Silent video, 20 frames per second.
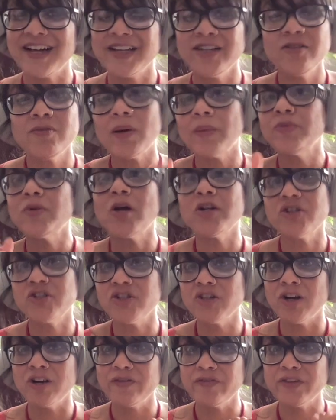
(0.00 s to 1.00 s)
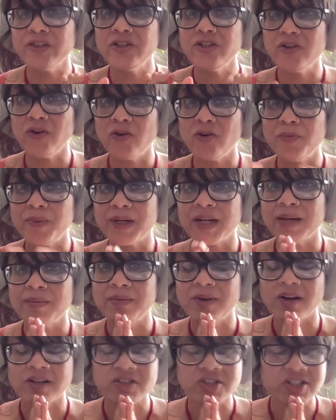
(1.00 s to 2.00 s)
I'm not sure if you know, but
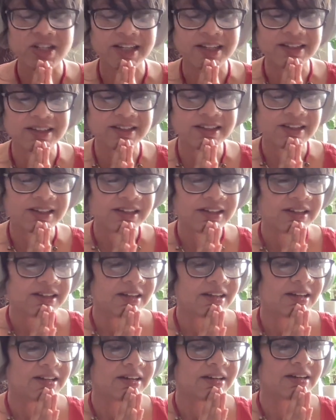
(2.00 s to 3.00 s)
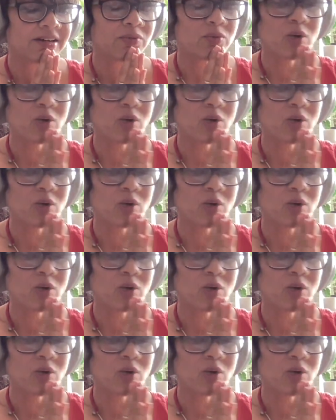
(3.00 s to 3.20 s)
I'm launching a